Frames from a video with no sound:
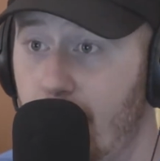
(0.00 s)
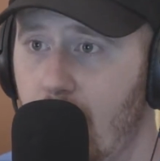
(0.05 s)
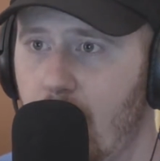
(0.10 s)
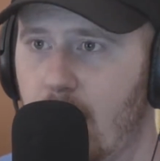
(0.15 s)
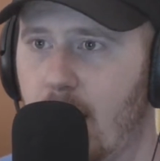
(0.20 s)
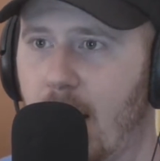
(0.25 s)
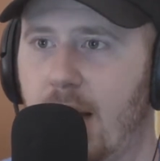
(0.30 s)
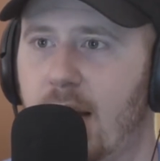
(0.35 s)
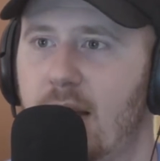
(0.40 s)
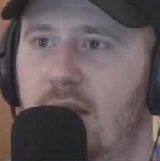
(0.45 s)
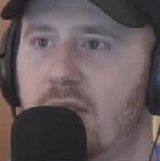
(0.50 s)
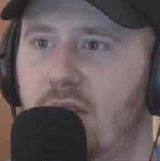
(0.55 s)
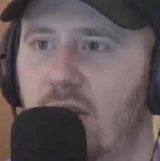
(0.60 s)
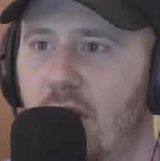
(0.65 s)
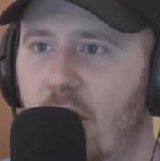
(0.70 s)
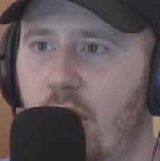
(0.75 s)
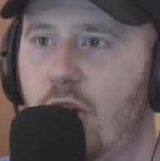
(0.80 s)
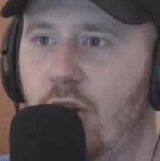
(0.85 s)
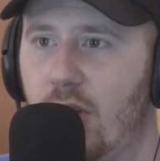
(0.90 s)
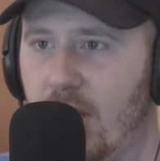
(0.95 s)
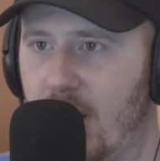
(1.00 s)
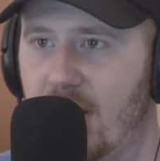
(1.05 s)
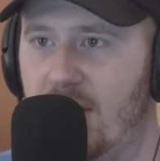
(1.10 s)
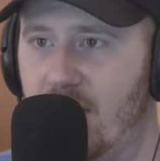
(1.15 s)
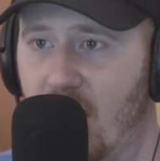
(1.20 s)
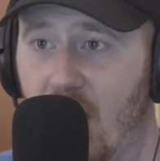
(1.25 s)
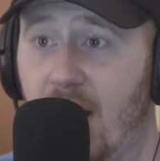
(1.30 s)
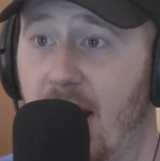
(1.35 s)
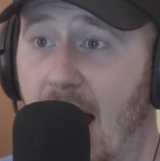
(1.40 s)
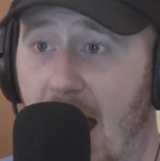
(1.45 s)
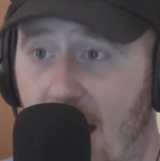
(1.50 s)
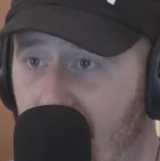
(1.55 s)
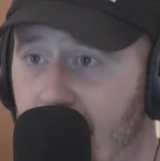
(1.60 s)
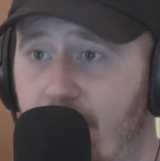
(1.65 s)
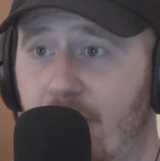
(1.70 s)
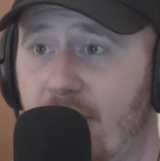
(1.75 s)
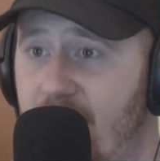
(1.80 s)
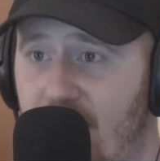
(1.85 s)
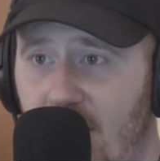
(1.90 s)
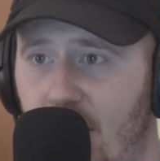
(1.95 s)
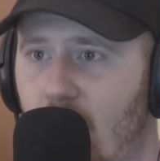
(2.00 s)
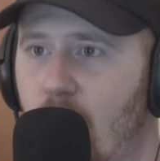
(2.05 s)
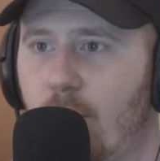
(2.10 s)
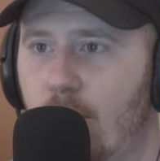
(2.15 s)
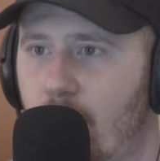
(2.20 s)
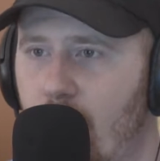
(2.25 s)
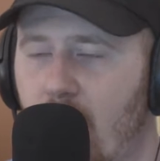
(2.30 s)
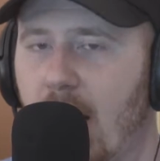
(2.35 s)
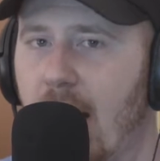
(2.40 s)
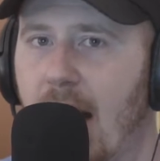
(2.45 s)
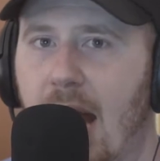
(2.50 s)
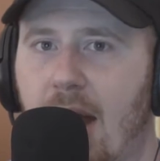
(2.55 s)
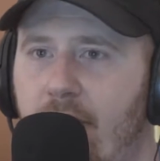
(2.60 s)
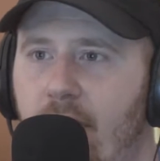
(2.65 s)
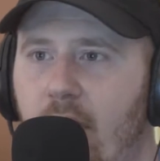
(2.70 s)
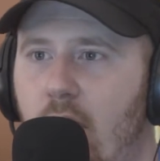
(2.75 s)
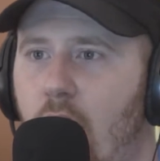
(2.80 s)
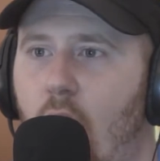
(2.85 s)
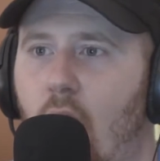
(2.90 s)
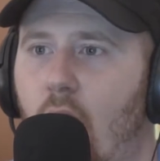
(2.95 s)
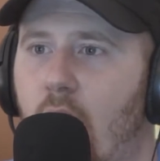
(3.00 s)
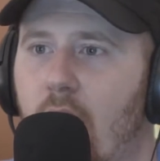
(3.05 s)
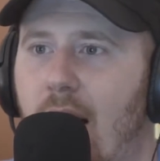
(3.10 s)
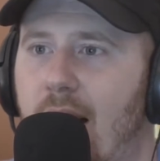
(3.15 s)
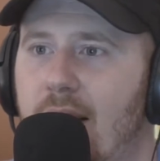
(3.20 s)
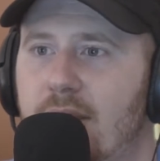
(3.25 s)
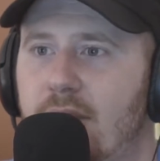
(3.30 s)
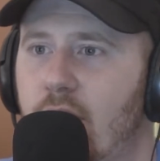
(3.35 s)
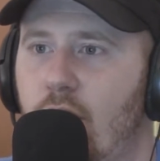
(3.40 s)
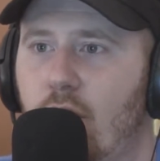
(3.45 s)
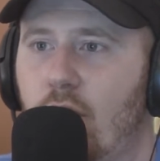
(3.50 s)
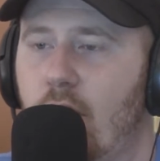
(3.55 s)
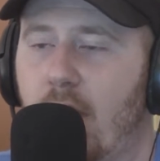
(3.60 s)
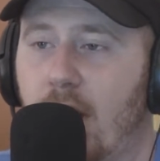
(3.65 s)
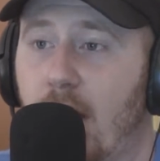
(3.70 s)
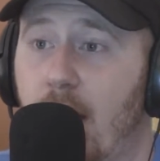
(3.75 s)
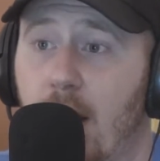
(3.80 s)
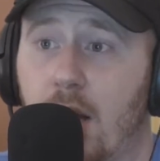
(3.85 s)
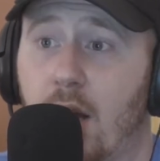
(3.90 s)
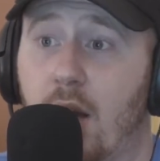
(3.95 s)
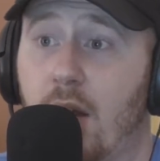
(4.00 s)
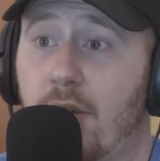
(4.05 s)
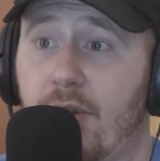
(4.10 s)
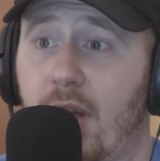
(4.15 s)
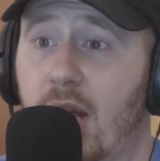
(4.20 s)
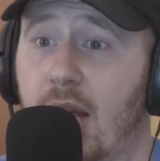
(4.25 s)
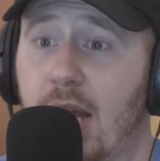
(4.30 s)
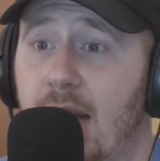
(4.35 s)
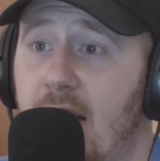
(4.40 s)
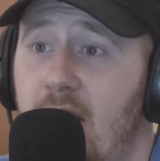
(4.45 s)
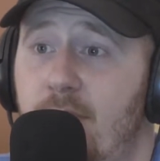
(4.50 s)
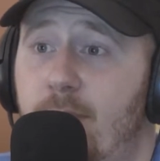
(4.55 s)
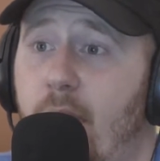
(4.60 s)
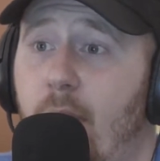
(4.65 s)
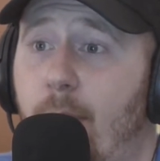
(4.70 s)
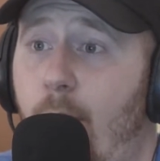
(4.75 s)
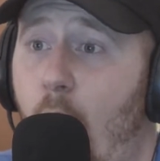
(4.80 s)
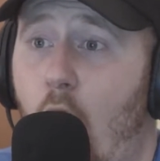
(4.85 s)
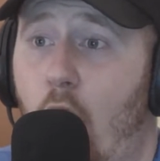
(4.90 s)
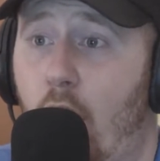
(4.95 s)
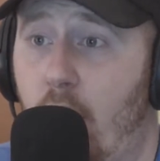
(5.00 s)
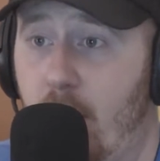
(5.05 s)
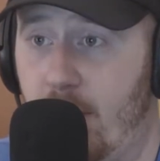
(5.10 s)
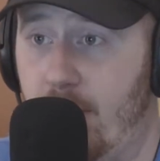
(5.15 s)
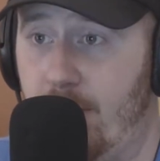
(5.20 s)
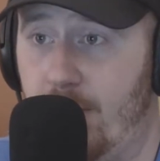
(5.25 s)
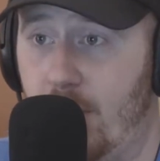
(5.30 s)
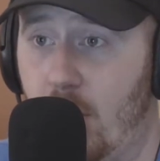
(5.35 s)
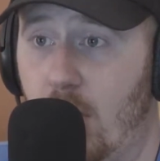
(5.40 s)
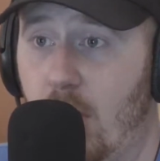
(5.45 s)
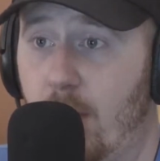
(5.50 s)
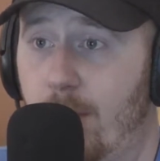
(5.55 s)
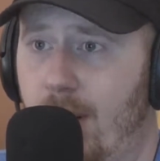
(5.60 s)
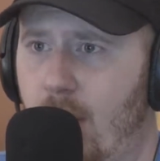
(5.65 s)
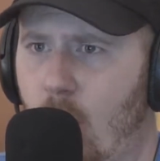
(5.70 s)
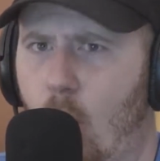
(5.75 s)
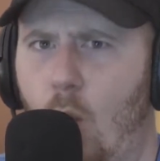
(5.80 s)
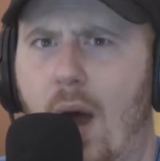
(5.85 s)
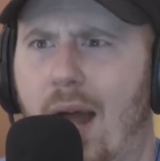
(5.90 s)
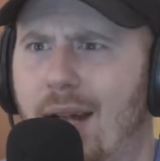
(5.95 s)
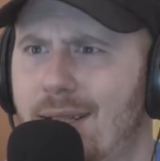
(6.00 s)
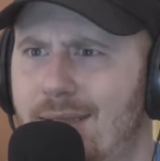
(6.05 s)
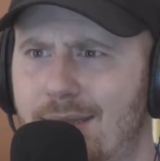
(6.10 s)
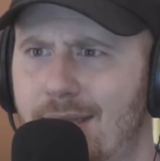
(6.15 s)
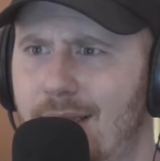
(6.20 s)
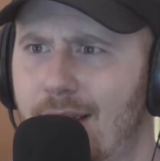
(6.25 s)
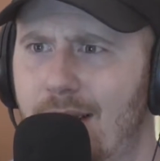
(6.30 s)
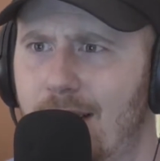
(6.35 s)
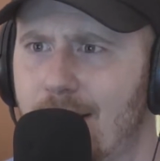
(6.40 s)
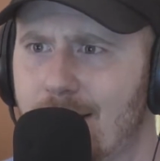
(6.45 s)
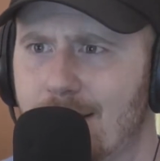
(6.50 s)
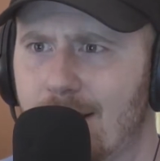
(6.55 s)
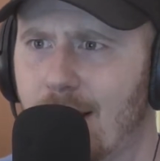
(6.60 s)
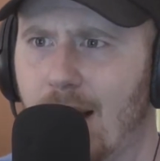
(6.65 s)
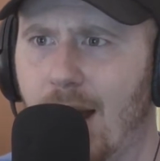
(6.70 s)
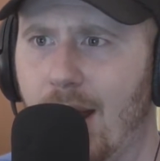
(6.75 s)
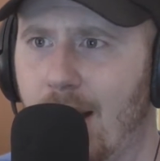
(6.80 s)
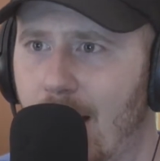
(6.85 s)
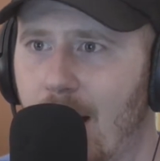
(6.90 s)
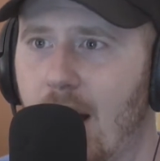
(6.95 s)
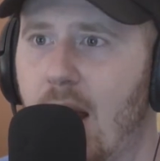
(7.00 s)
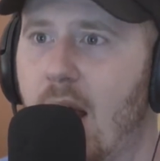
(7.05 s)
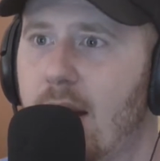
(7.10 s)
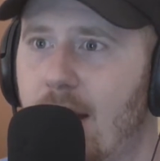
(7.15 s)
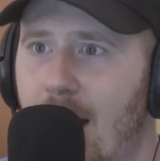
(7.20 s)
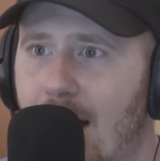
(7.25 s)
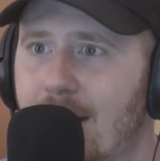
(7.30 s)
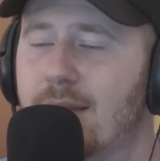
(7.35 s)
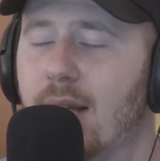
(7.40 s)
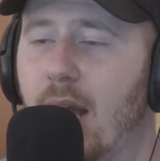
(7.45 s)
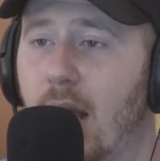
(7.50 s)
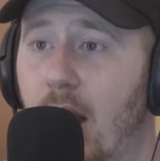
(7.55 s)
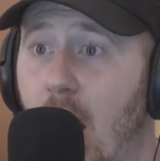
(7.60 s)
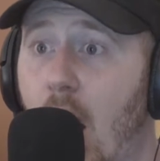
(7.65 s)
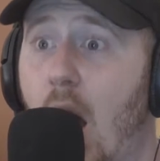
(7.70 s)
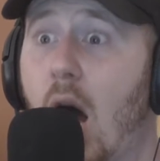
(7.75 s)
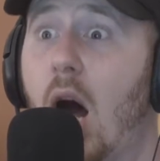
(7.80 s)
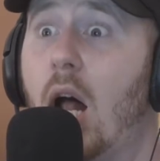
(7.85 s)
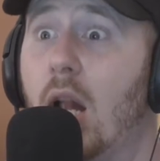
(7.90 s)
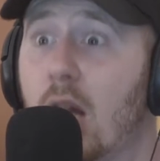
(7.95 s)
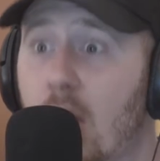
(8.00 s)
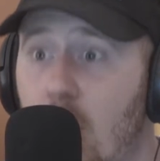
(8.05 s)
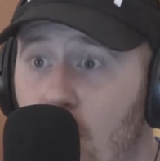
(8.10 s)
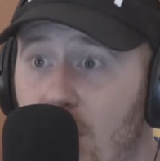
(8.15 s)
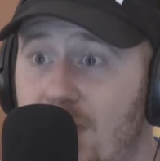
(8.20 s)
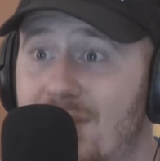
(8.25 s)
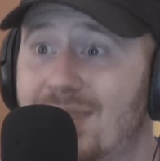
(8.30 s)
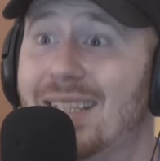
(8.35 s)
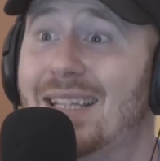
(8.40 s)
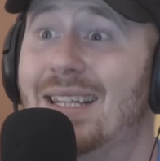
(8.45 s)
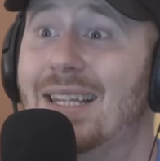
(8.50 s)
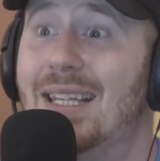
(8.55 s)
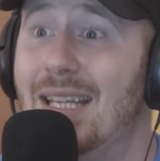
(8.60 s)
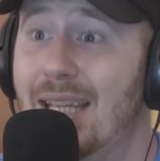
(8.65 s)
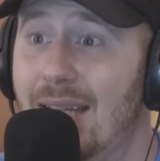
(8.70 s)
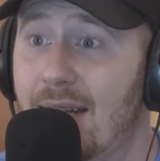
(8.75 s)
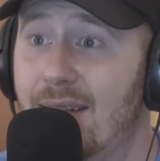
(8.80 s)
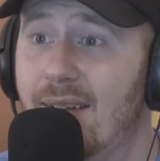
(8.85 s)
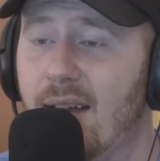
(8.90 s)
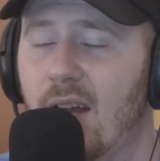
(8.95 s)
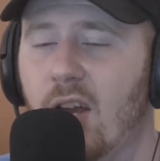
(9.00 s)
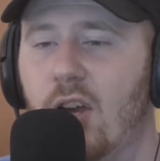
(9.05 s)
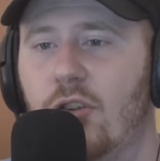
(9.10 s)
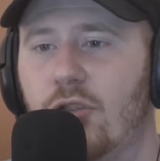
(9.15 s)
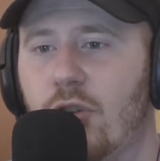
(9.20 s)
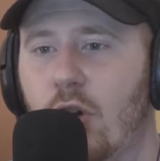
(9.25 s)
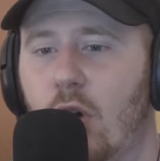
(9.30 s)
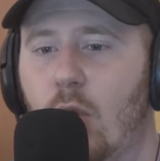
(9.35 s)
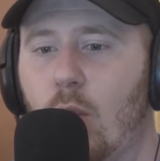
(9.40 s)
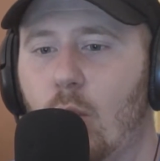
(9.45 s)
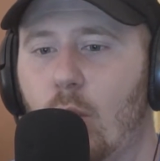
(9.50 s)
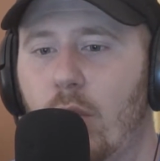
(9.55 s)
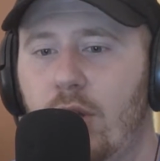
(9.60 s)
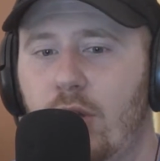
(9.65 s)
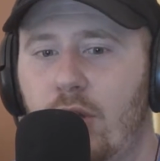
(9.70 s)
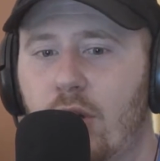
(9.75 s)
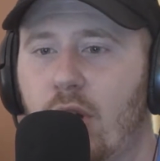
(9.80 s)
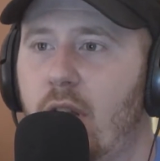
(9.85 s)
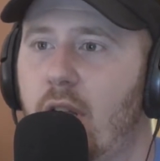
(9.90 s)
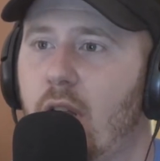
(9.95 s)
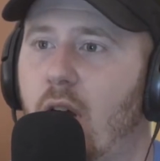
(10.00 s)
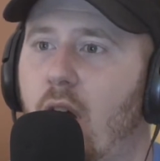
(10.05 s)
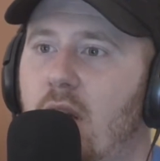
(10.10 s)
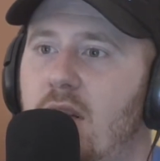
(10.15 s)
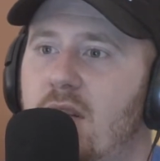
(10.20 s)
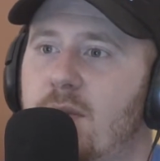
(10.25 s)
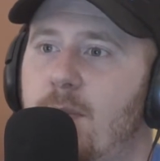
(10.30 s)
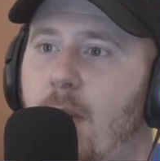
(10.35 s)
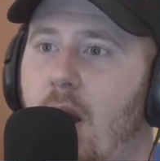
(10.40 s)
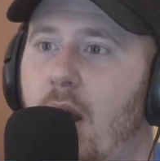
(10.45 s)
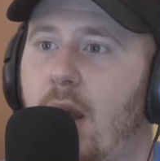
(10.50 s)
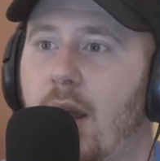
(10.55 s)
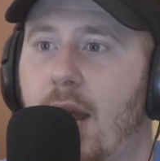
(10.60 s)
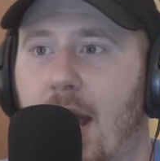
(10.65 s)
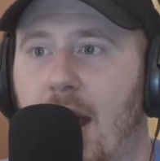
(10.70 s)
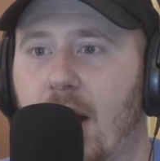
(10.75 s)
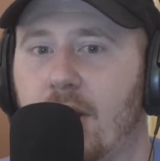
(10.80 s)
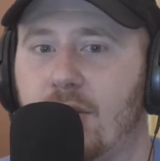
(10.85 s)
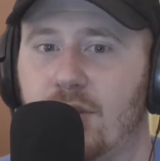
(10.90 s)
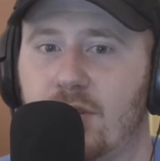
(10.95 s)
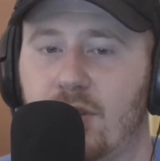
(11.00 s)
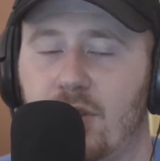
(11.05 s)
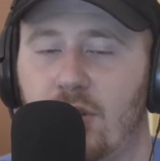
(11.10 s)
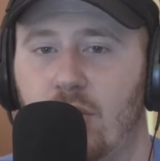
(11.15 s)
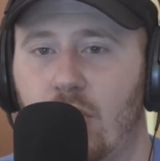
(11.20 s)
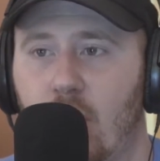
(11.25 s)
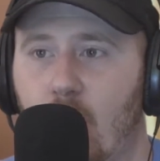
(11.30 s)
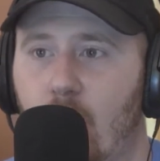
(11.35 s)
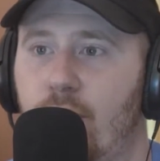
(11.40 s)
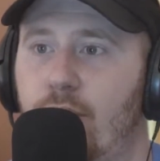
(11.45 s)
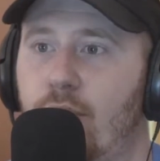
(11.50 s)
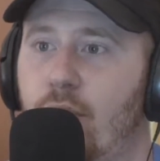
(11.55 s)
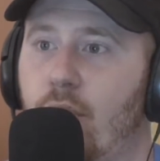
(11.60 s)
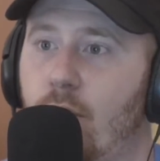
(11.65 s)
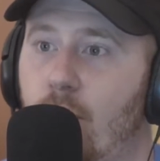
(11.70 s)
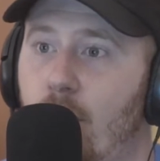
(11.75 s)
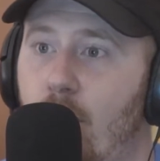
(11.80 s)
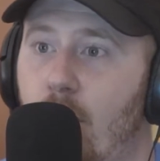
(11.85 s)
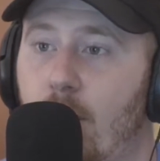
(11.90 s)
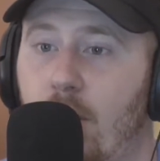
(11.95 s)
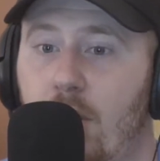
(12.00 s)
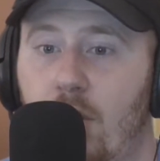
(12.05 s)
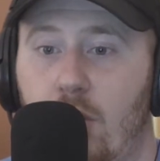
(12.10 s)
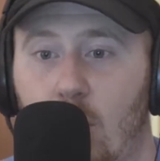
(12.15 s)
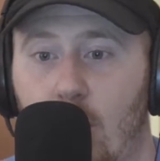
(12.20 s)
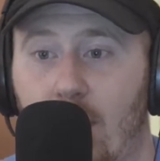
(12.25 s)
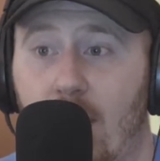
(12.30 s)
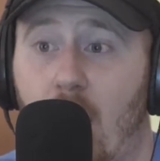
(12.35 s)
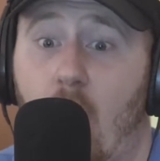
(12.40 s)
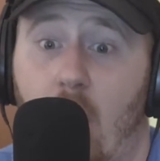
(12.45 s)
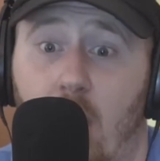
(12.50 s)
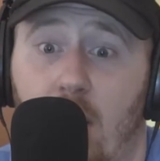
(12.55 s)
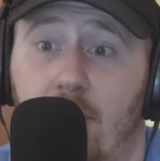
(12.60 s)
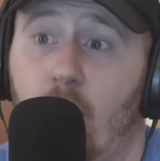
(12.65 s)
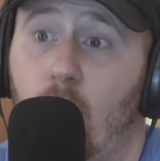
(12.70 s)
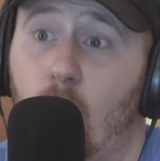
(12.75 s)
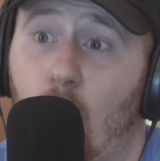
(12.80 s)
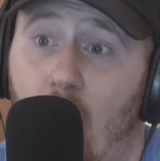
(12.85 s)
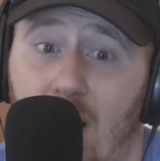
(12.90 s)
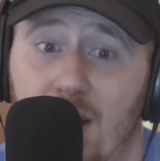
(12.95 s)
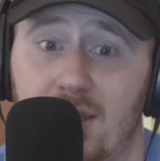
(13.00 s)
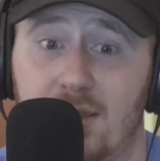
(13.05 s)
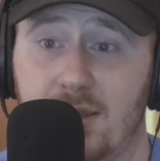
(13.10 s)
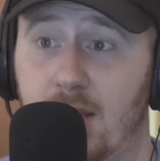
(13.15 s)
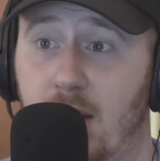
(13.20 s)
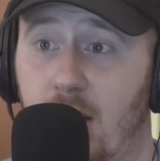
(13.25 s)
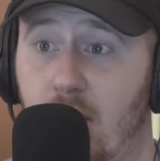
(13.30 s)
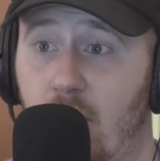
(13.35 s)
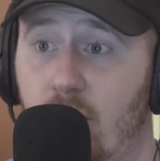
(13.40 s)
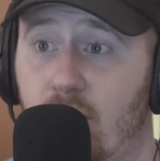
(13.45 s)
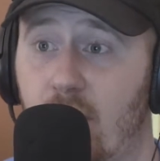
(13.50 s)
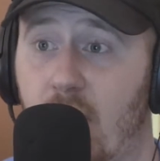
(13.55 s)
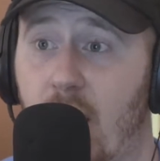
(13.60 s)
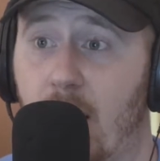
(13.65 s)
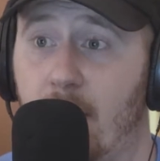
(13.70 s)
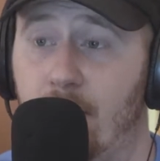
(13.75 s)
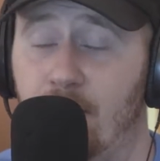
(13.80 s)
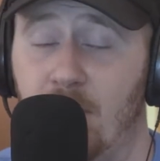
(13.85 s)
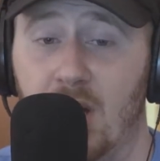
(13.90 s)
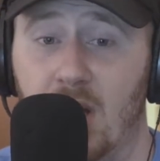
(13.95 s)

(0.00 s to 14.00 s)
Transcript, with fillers: me? Like yeah. he's literally done every single like every cult classic you could think of. Yeah. He's been a part of. You know what I mean? The Weinsteins, like right. that's like Hollywood's elite. So yeah. when you're a young aspiring actress and you go into a room and you're with Harvey Weinstein, who's like